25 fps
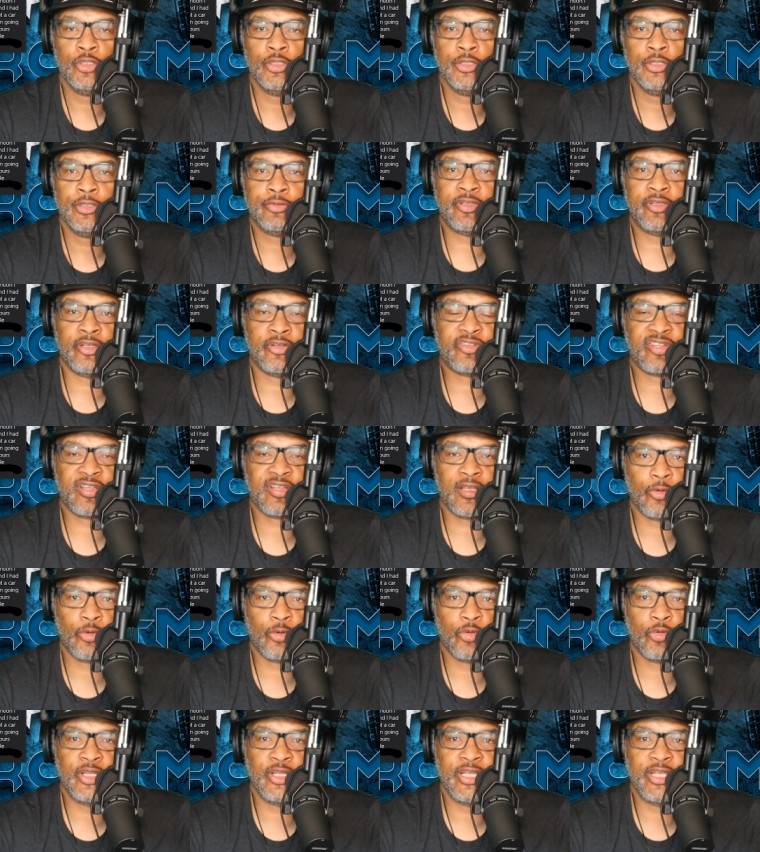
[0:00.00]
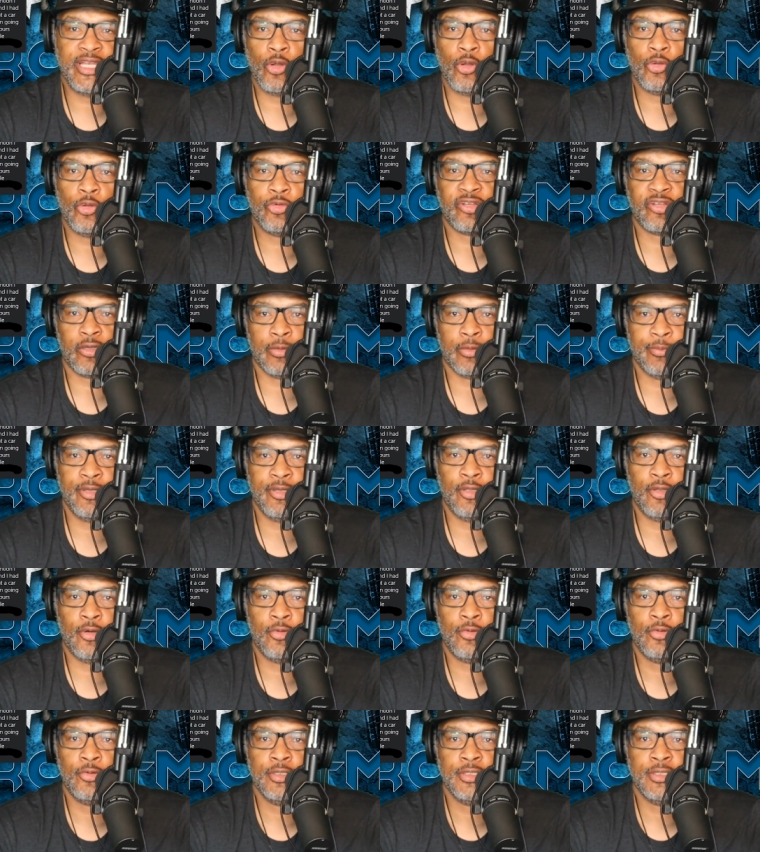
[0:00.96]
the Tunnel Hill
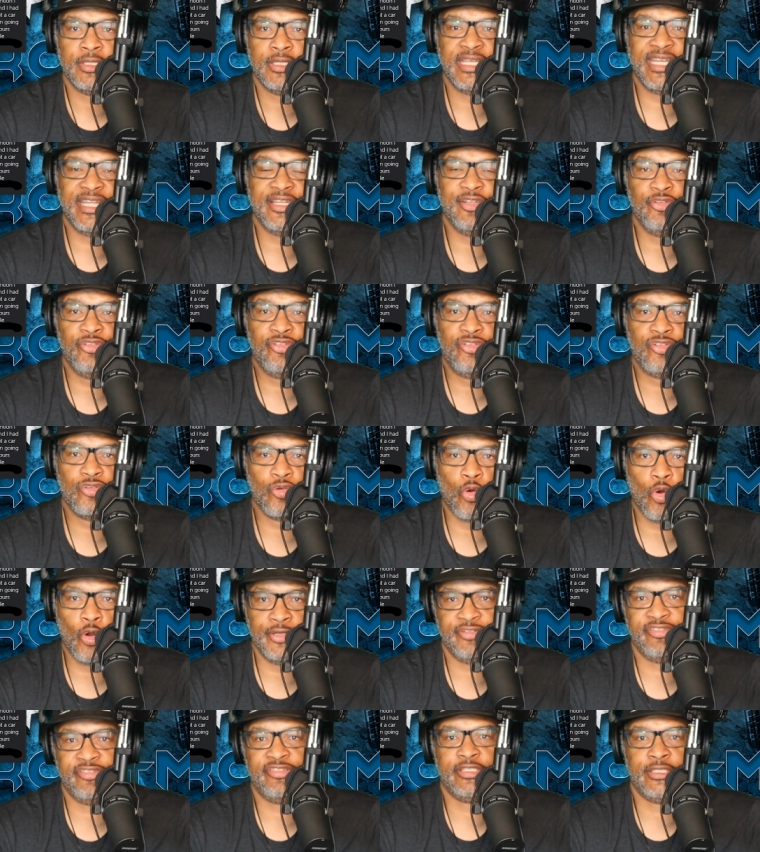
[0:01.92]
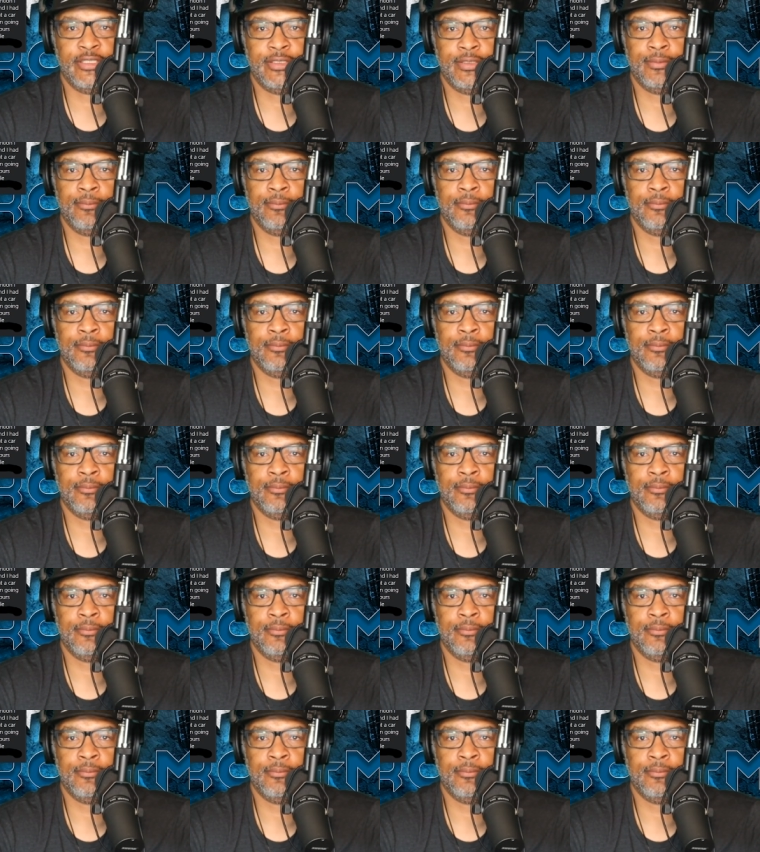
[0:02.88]
Terminal in Georgia,